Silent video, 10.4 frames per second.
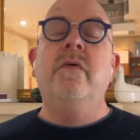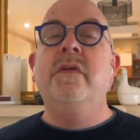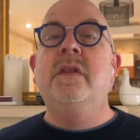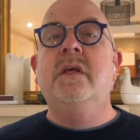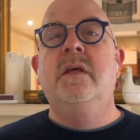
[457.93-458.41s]

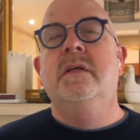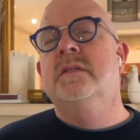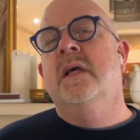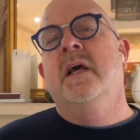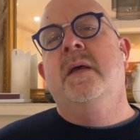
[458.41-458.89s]
over the
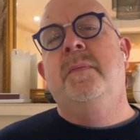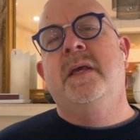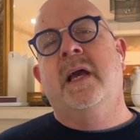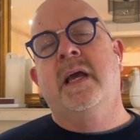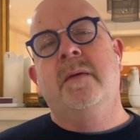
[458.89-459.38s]
years it
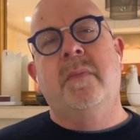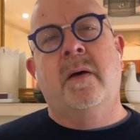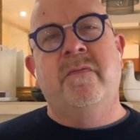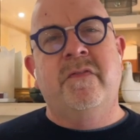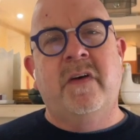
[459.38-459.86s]
became
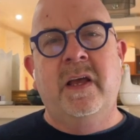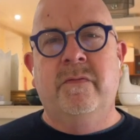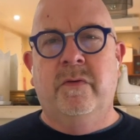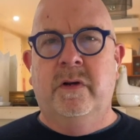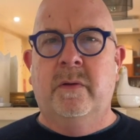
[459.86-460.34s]
a
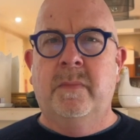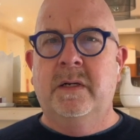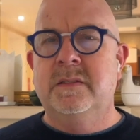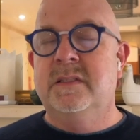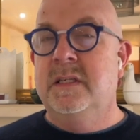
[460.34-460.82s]
favourite
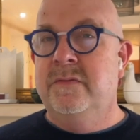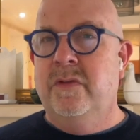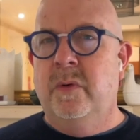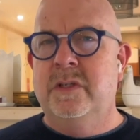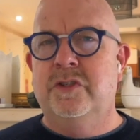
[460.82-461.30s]
amongst
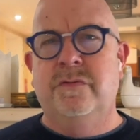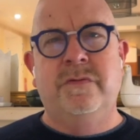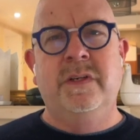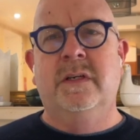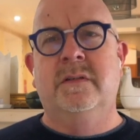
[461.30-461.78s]
influential
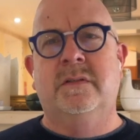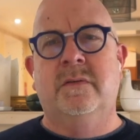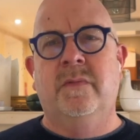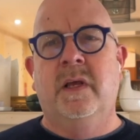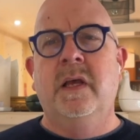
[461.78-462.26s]

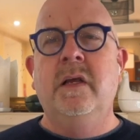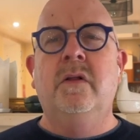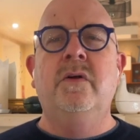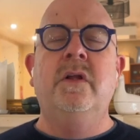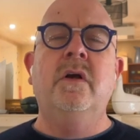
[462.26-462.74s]
figures,
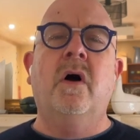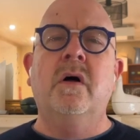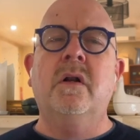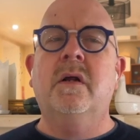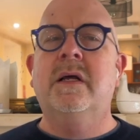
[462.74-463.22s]
including
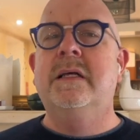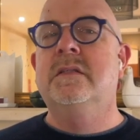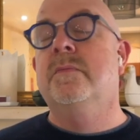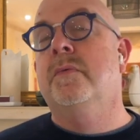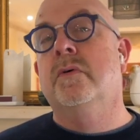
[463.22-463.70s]
Henri
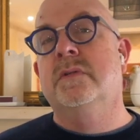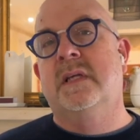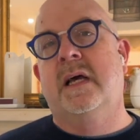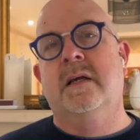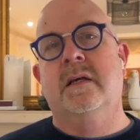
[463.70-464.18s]
de
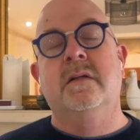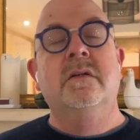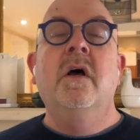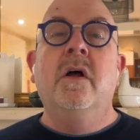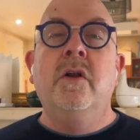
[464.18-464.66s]
Balzac
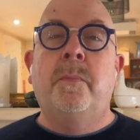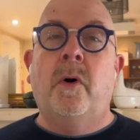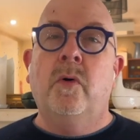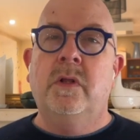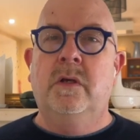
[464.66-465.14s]
and
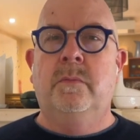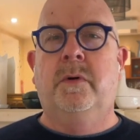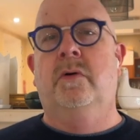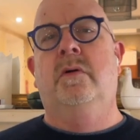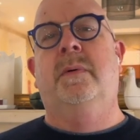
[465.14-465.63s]
Napoleon
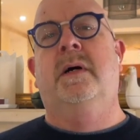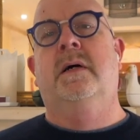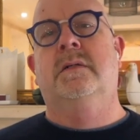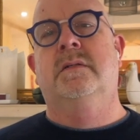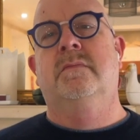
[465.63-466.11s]

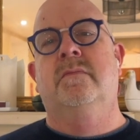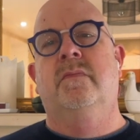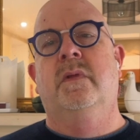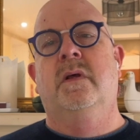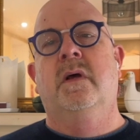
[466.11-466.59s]
Bonaparte.
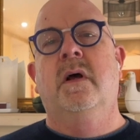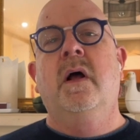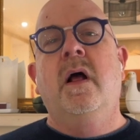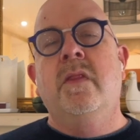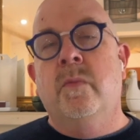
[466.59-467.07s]

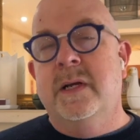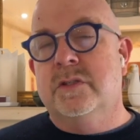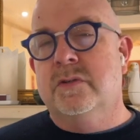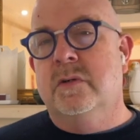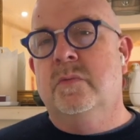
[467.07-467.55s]
The
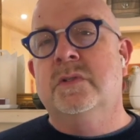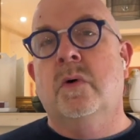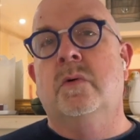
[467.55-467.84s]
restaurant was